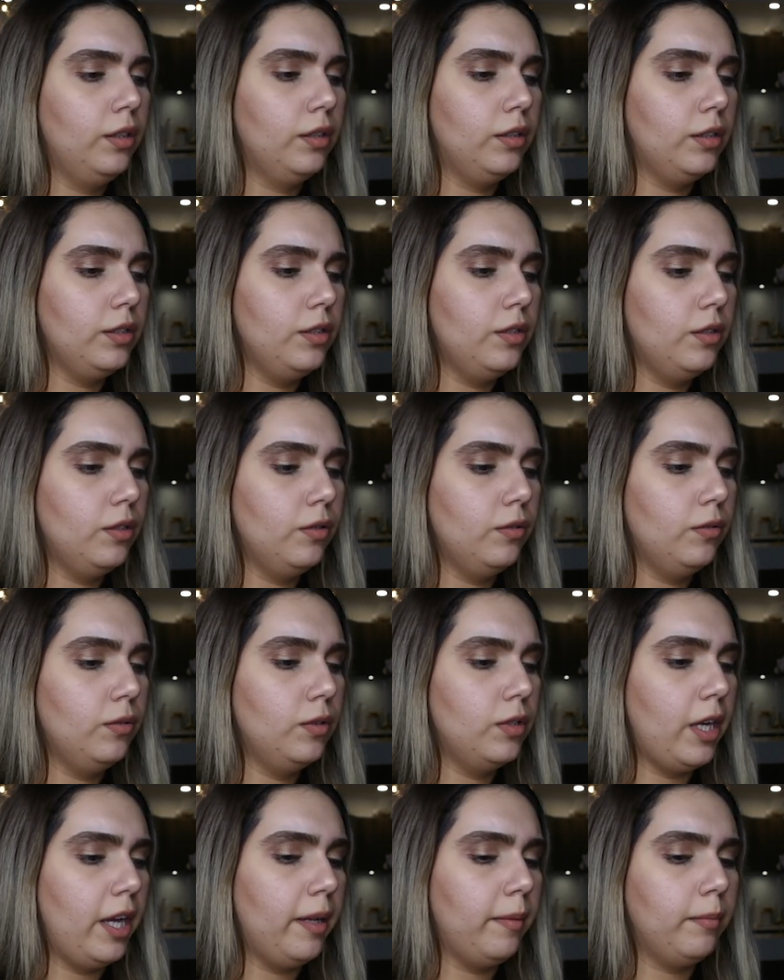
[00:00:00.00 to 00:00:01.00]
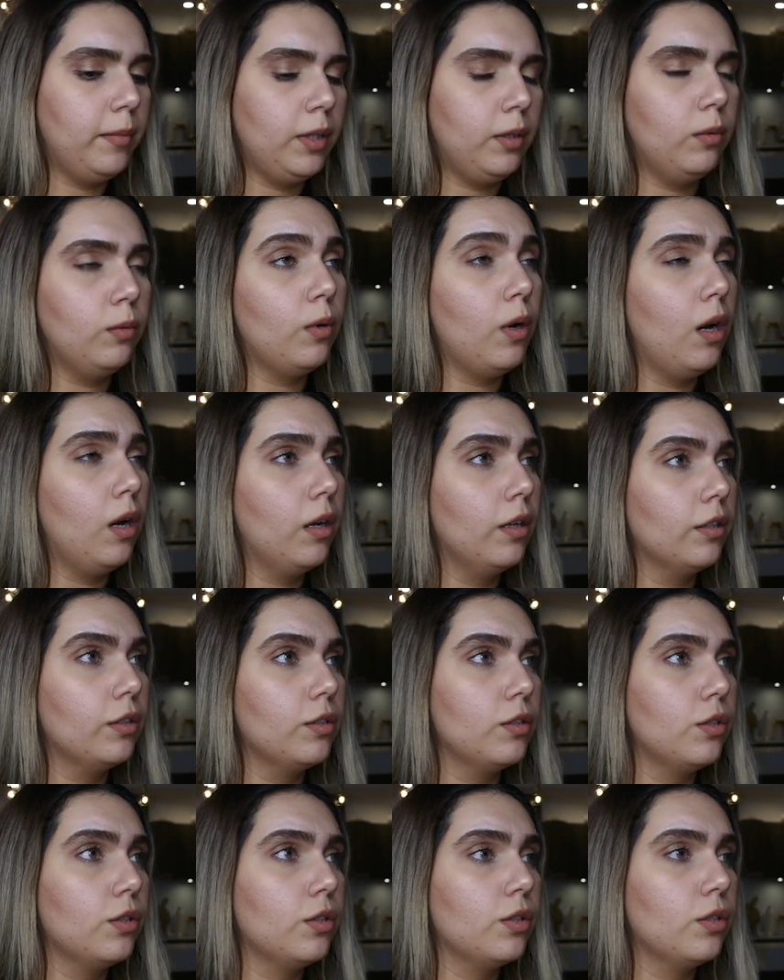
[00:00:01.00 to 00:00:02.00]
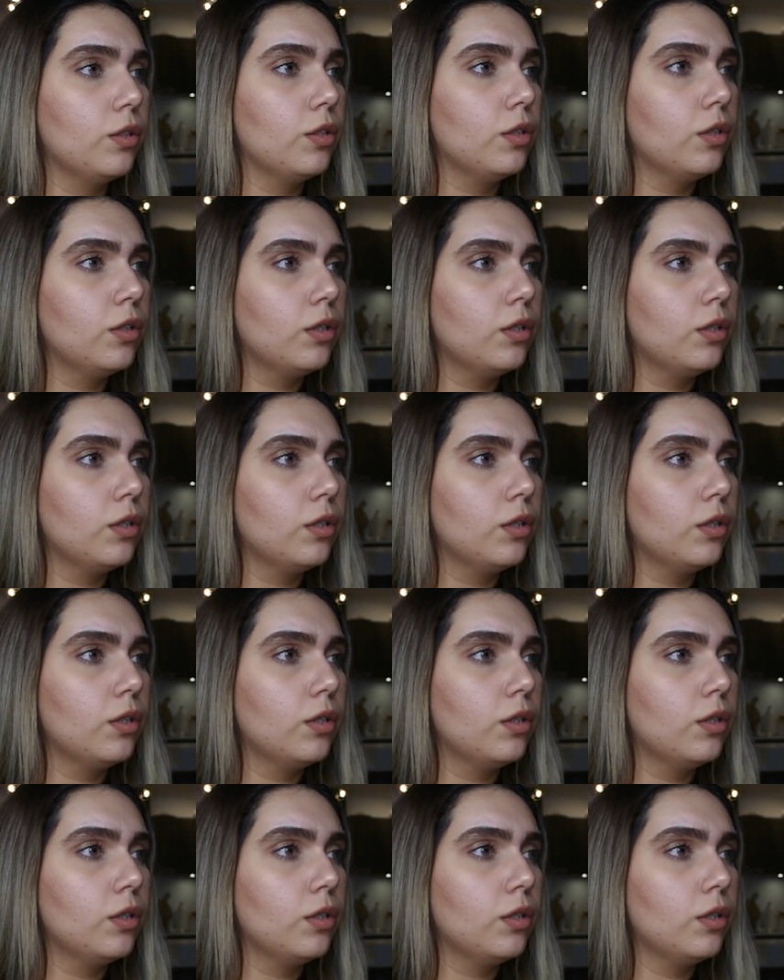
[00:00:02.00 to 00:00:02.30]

Let's do diamond watch.